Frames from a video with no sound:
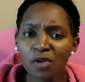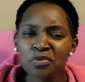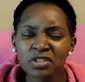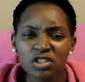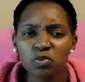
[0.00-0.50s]

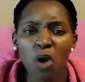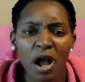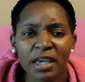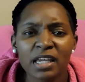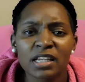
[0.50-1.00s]
and we're just
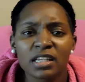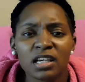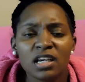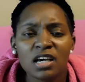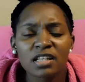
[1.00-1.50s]
walking.
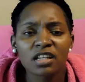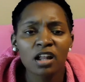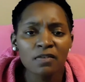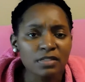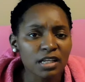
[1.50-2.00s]
Then
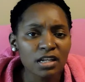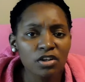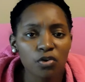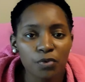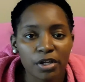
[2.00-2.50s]
all of a sudden,
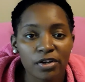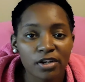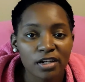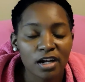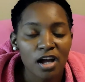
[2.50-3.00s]
you know, we
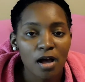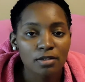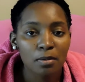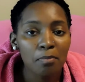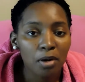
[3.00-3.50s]
hear
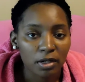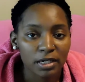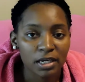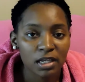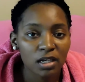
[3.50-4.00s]
some
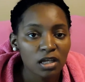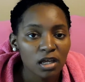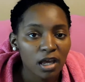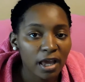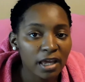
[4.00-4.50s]
barking
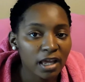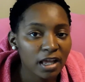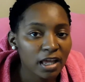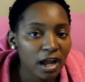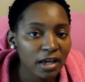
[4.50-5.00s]

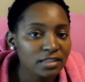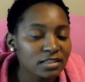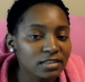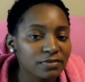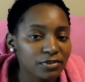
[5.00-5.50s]
and I
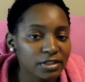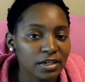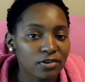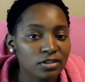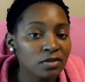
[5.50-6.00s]
instantly freaked
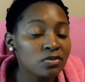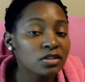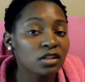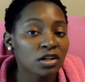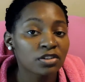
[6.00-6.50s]
out because when
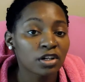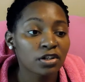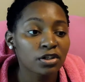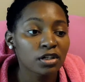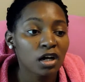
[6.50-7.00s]
I was
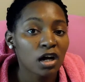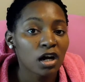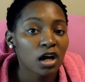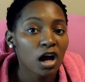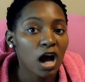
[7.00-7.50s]
younger,
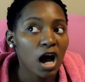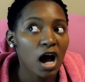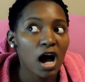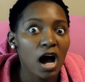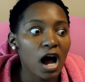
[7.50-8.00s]

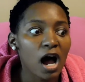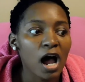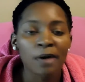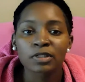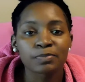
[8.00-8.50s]

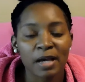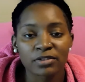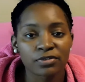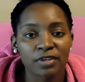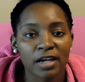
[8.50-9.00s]
I was
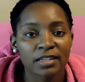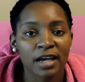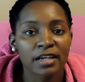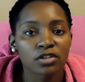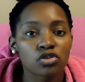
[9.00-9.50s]
petrified,
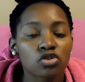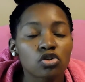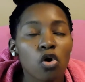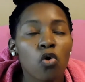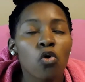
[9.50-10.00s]
like
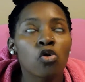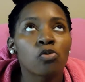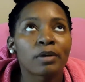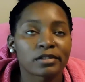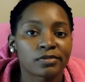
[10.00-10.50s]

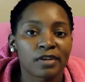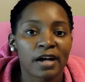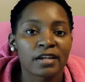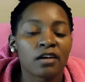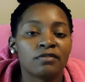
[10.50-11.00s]
so
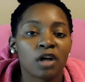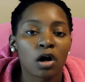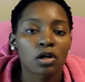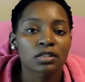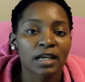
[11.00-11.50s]
petrified of
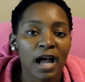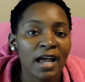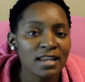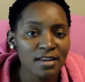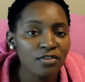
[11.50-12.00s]
dogs. Like
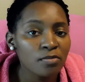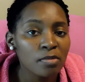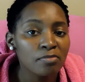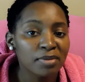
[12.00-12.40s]
I had never been